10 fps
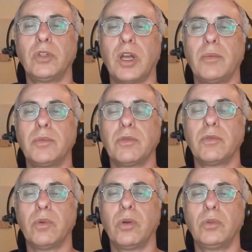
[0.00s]
types of
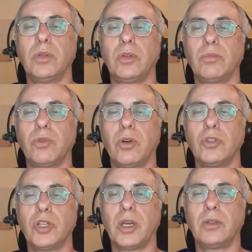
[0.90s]
quote in your
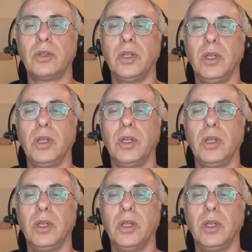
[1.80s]
project.